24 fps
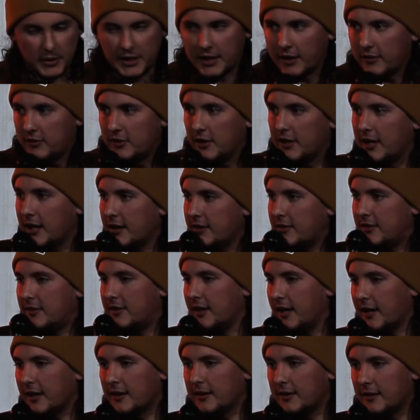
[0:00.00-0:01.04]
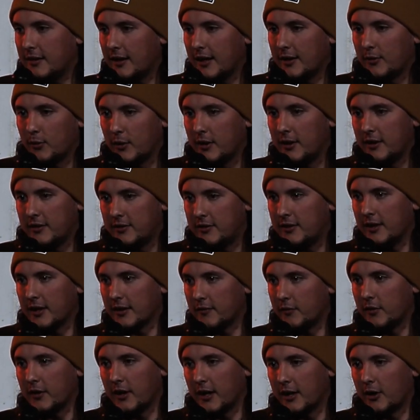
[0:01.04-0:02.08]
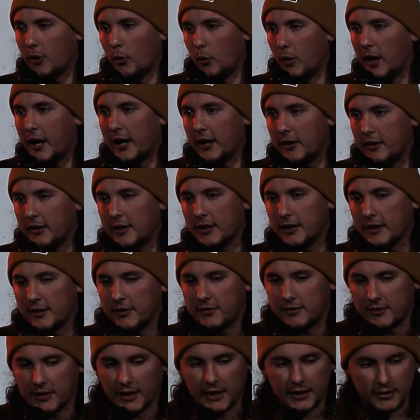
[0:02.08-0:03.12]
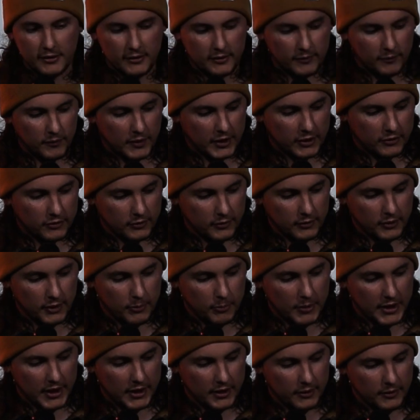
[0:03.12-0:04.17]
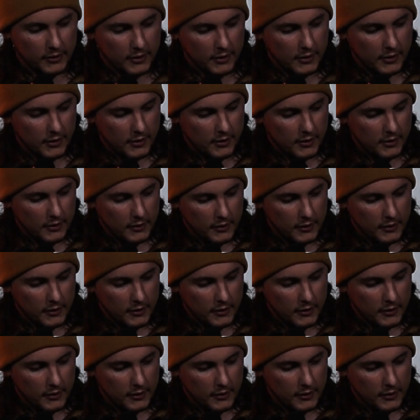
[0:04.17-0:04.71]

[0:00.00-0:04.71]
Because you get sick, like really sick for like a while. You get a sinus infection really bad.